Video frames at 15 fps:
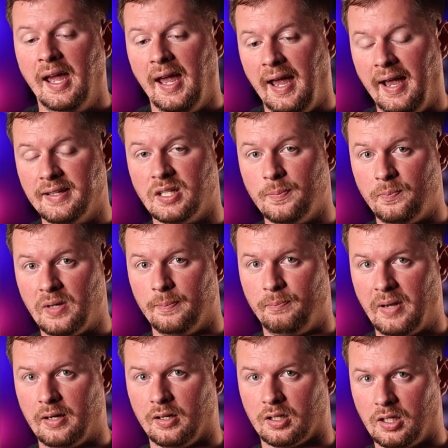has a bit
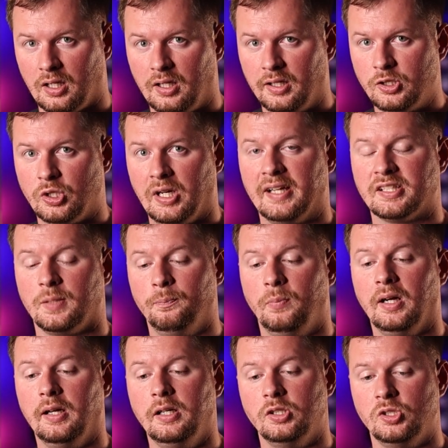better contrast,
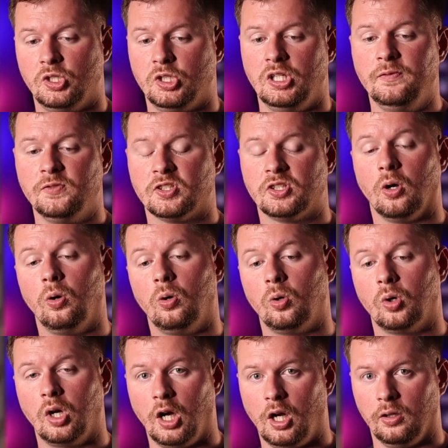but it shifts the whole
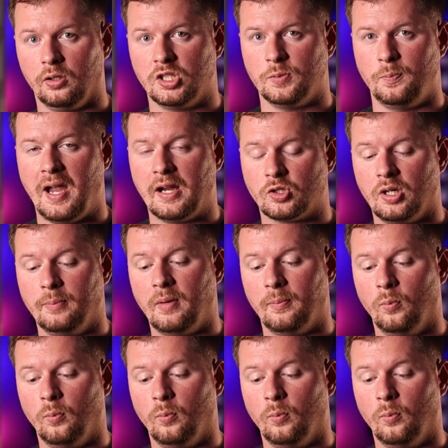color spectrum